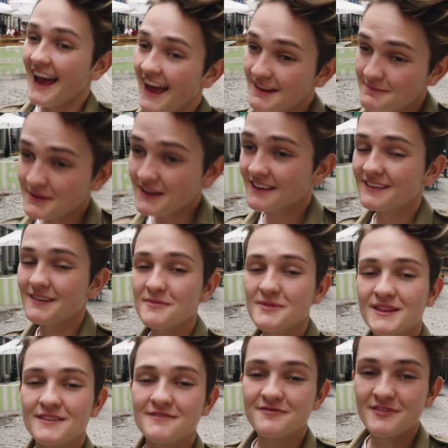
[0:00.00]
and being
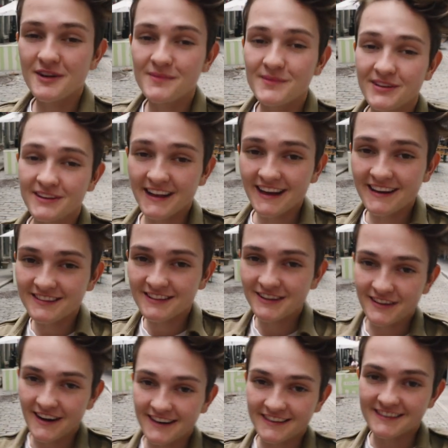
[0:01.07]
someone that films the latest
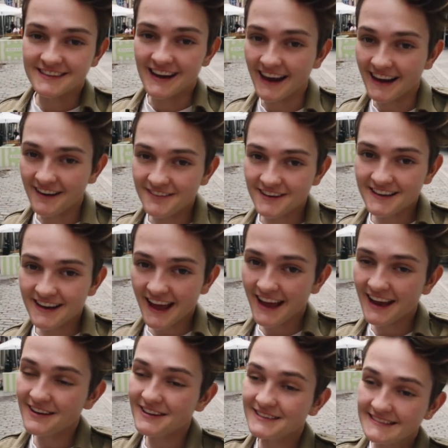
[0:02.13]
and greatest tech every
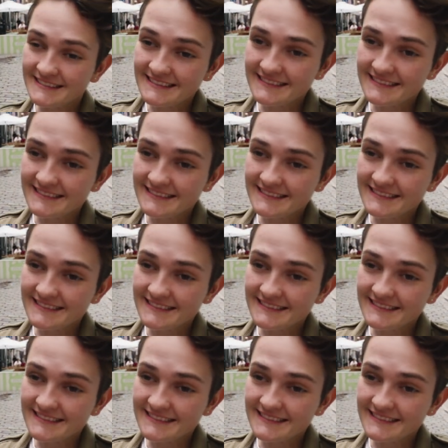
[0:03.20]
day,